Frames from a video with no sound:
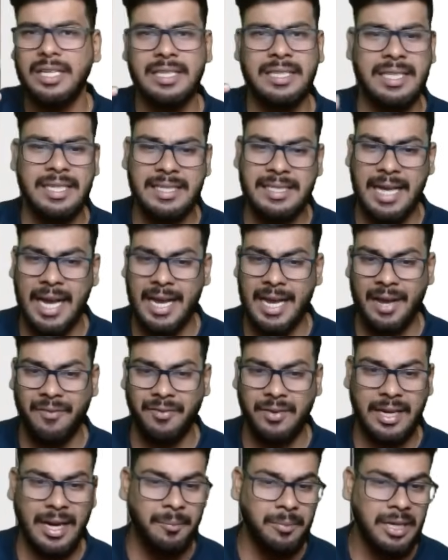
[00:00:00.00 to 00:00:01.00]
This I have
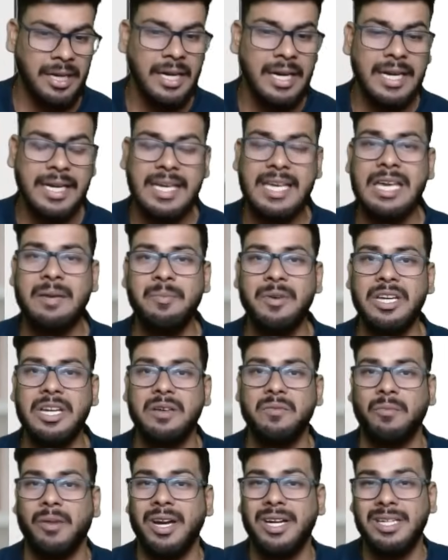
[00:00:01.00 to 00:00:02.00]
kept, keeping in
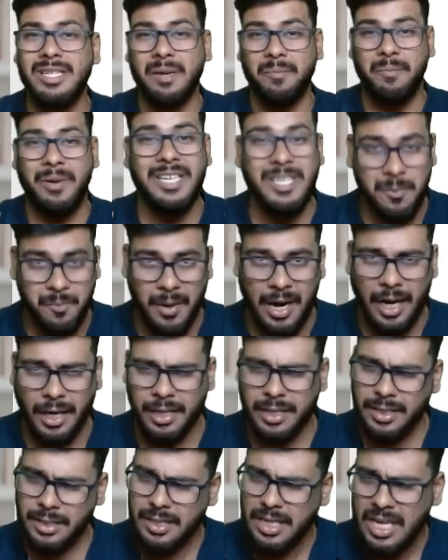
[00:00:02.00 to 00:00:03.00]
mind the best
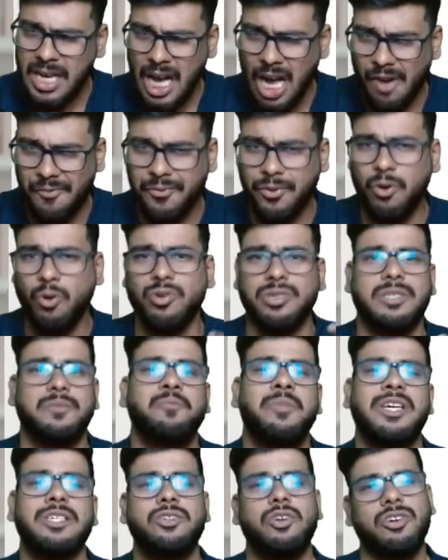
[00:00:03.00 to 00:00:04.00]
practice. Of course,
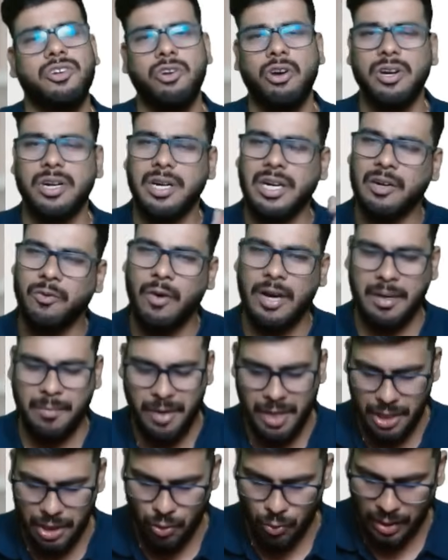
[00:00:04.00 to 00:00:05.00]
based on your
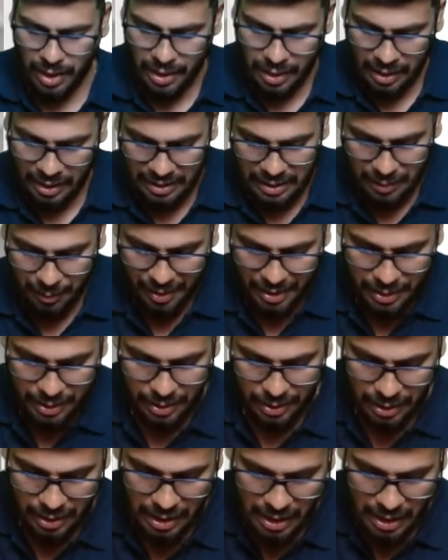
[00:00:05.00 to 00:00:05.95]
requirement, you can customize this,